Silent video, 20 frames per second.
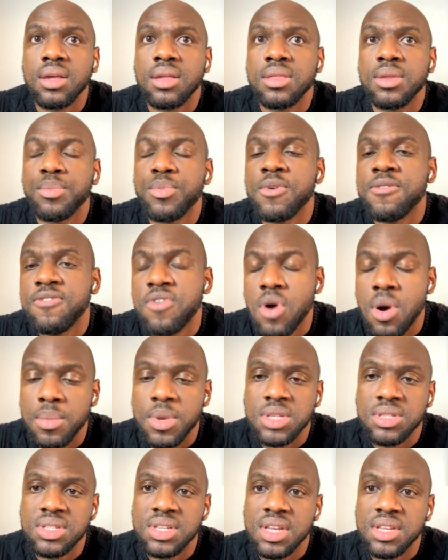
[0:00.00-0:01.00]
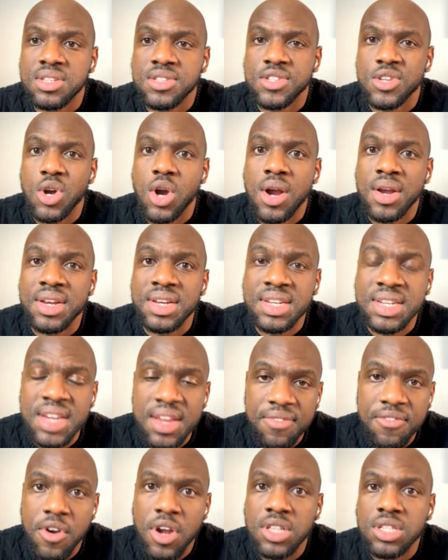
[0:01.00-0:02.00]
the performances are
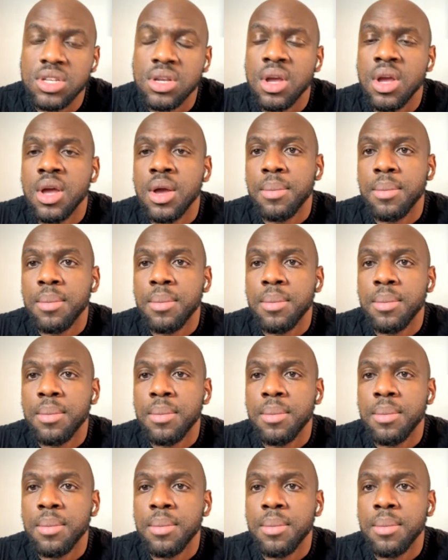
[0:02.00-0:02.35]
different.